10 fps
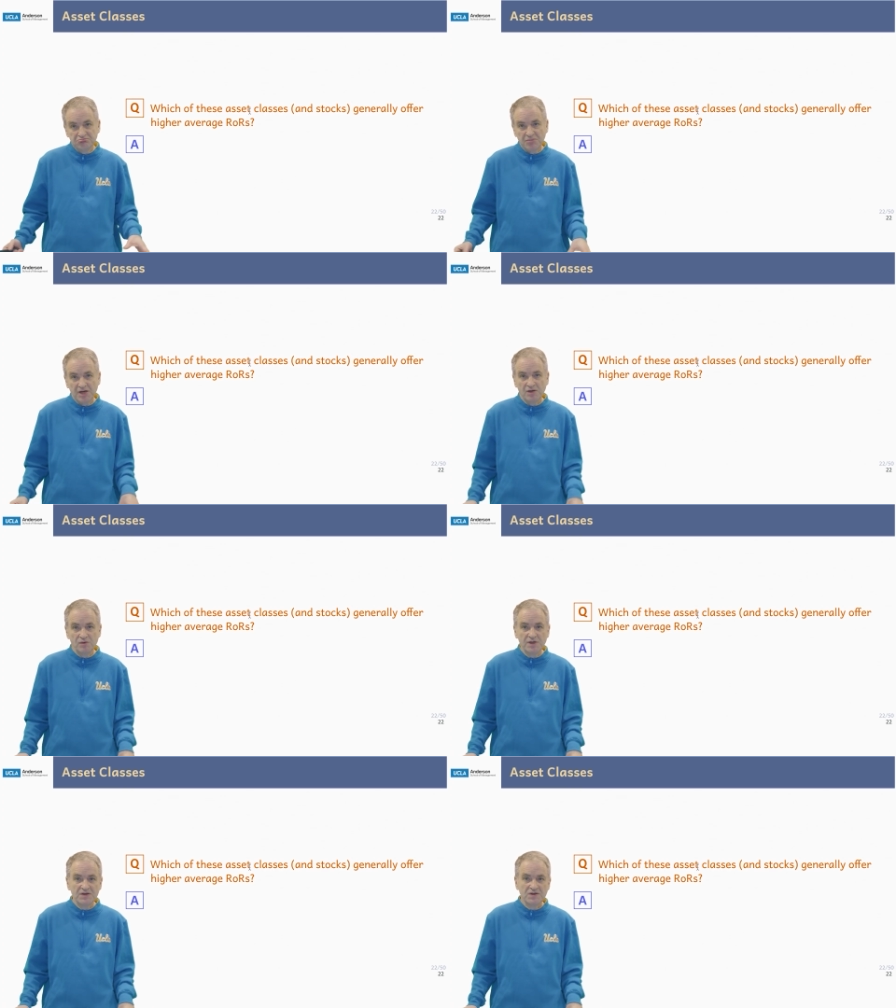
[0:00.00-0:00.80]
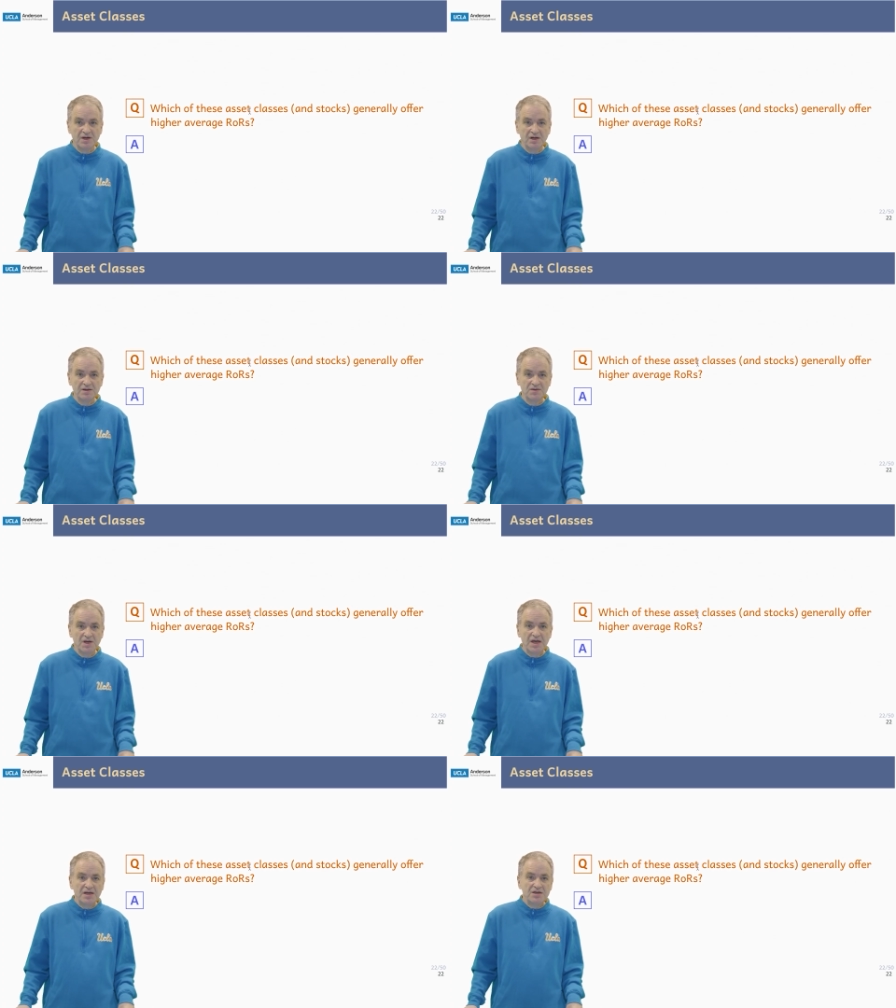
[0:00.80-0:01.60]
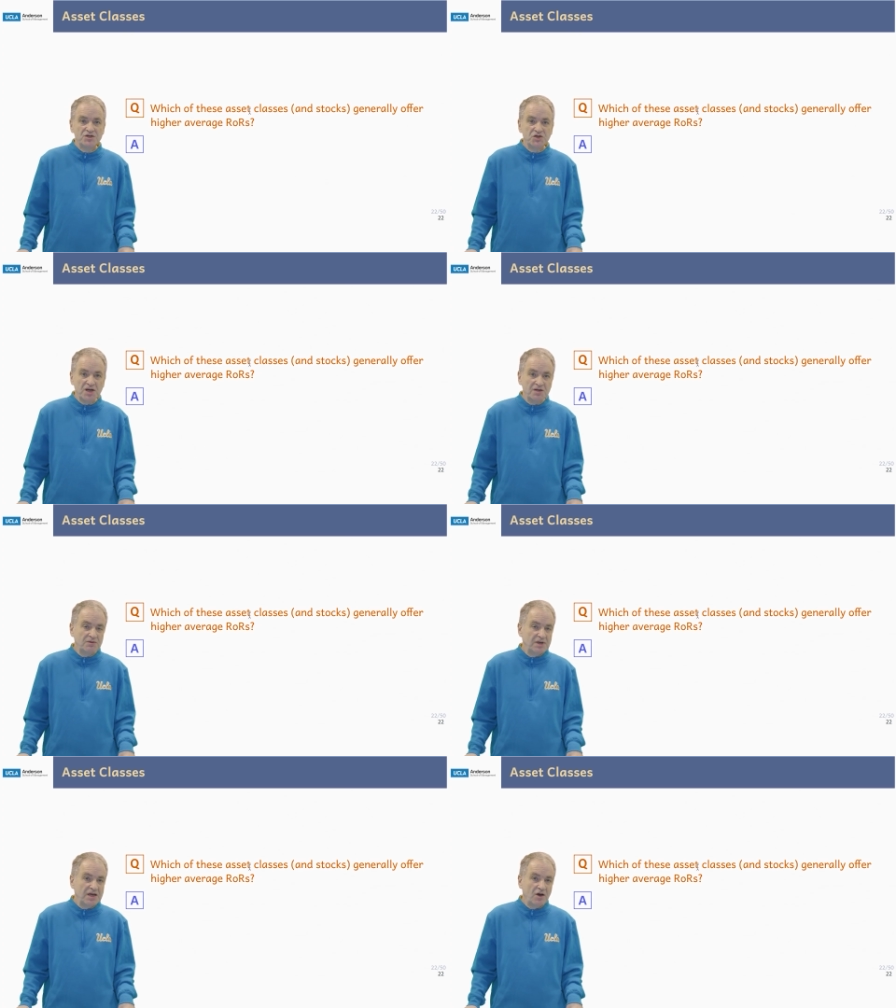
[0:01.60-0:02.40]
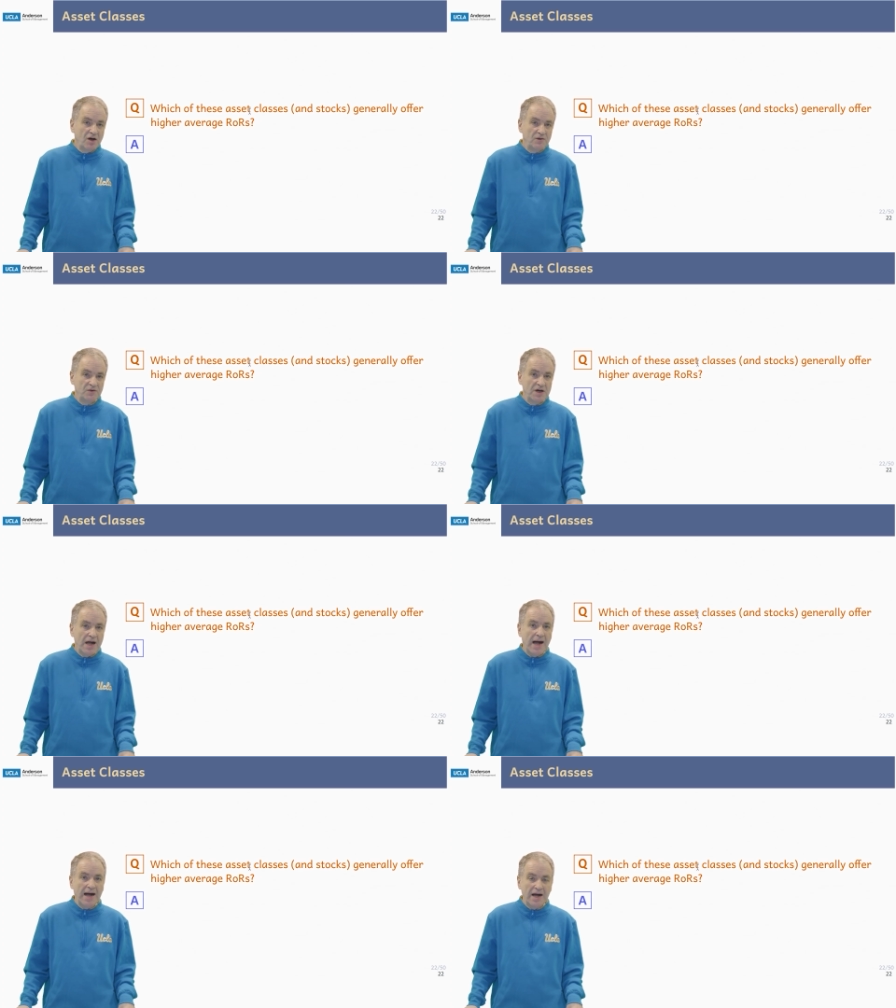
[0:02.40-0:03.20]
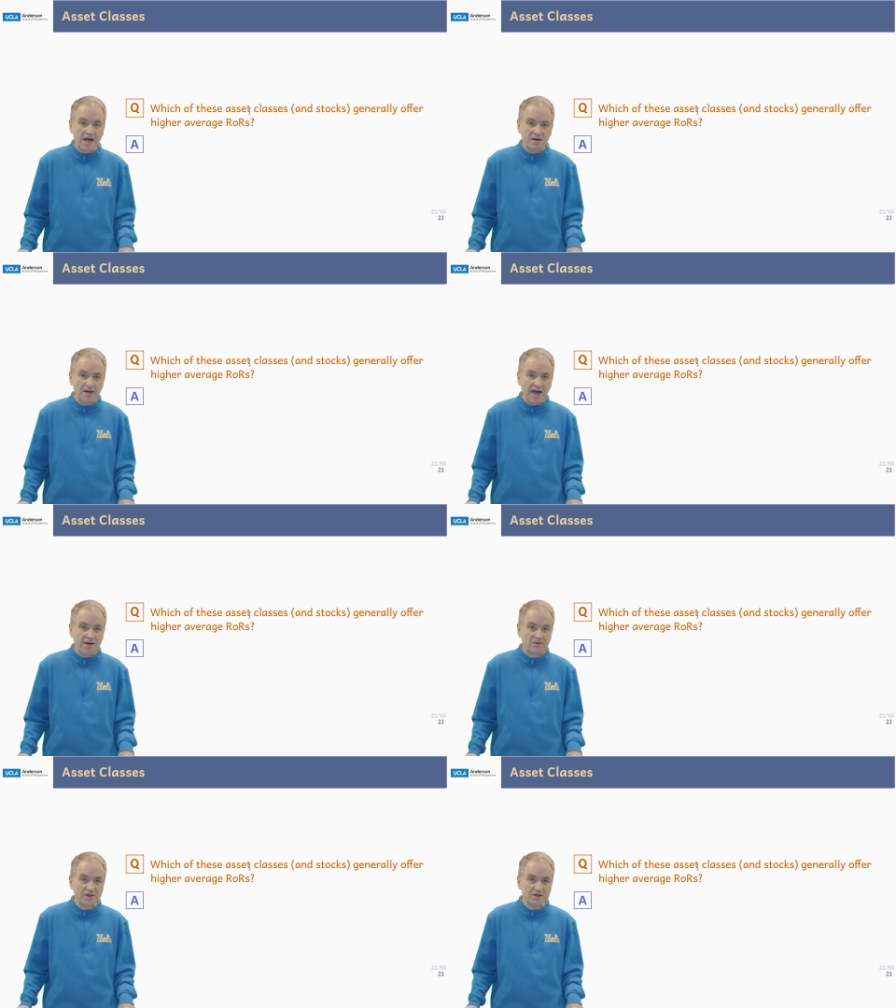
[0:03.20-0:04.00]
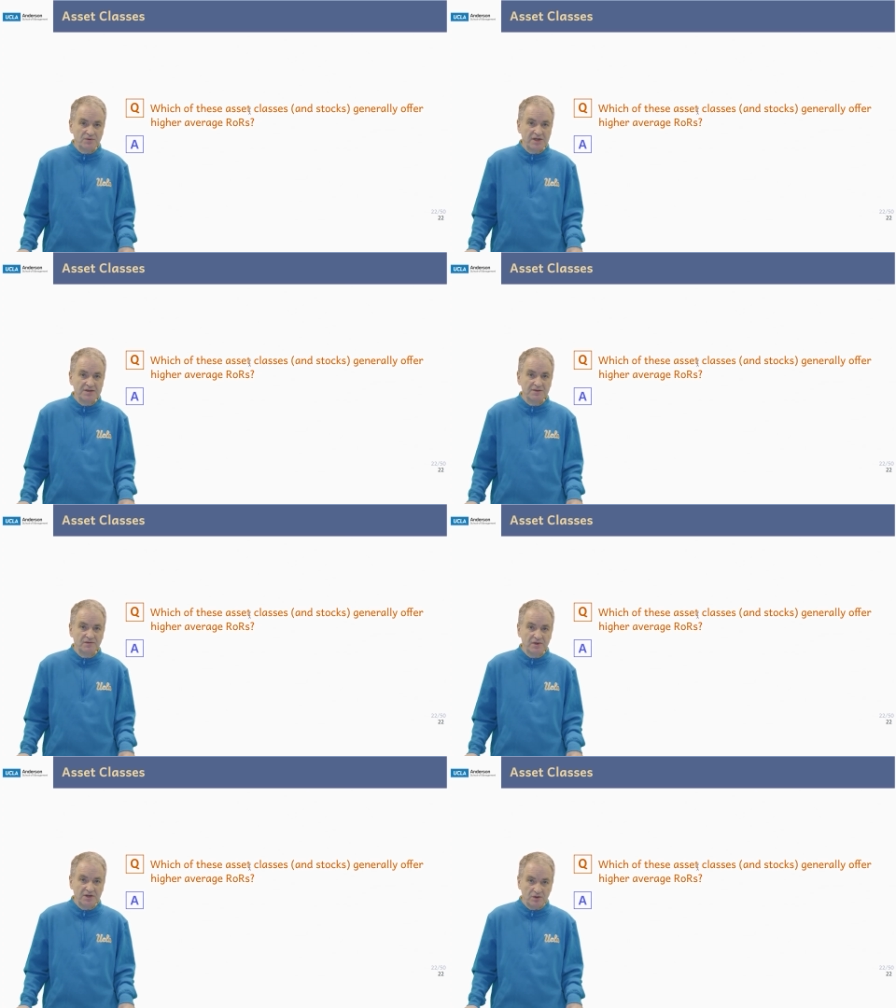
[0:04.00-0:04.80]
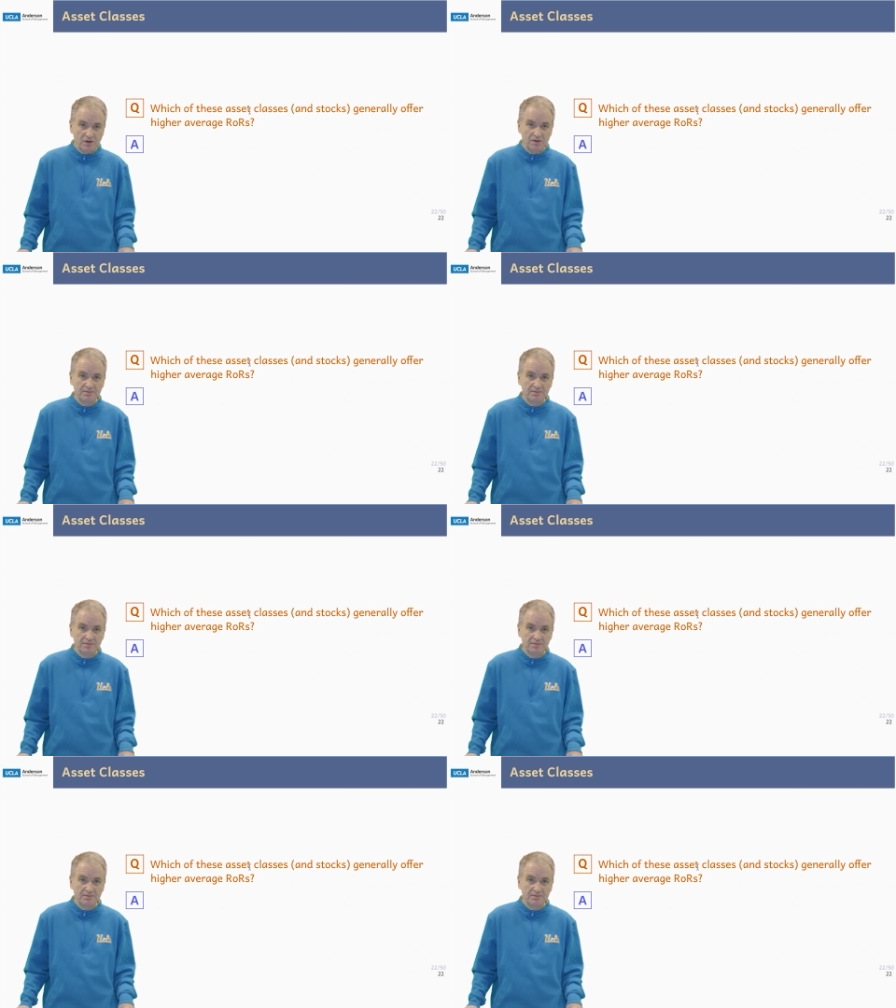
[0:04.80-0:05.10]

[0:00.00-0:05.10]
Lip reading: including stocks, generally offer higher average rates of return?